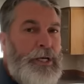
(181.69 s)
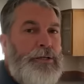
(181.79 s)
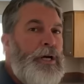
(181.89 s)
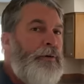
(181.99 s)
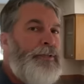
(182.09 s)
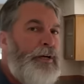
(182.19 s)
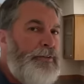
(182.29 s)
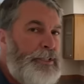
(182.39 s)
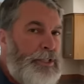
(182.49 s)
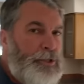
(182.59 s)
You have to have a
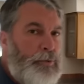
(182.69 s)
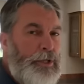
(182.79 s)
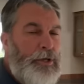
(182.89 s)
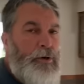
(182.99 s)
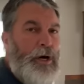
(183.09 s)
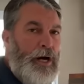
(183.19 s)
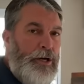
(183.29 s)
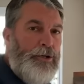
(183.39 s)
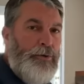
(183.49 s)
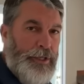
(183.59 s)
620 or
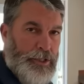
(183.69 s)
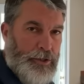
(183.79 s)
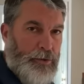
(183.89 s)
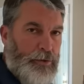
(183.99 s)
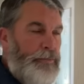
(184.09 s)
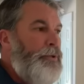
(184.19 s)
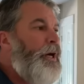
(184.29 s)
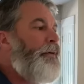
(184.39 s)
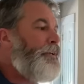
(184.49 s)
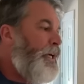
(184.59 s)
higher credit score. You
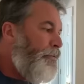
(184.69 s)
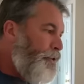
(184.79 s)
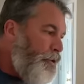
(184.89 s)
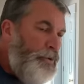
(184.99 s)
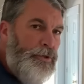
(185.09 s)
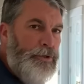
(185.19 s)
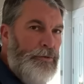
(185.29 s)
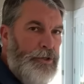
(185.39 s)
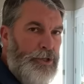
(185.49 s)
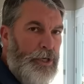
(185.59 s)
have to have 2 years
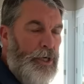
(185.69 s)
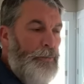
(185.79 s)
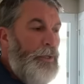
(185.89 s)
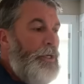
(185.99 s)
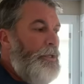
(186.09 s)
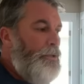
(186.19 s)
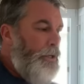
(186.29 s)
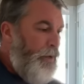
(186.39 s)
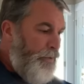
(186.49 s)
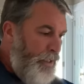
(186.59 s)
on the job. You
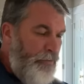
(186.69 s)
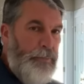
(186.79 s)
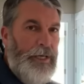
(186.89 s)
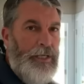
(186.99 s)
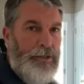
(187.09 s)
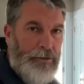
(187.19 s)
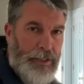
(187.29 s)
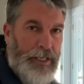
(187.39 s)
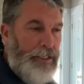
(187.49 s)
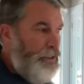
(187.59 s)
have to have paid your
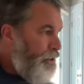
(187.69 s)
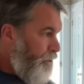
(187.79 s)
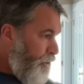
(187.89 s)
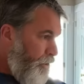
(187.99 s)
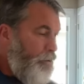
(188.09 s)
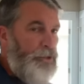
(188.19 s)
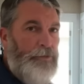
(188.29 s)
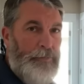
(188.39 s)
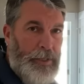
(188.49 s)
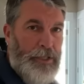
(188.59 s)
taxes and show that
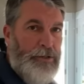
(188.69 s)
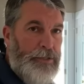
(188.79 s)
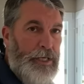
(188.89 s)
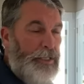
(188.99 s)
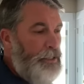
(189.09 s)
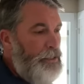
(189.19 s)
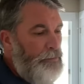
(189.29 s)
you've paid your taxes.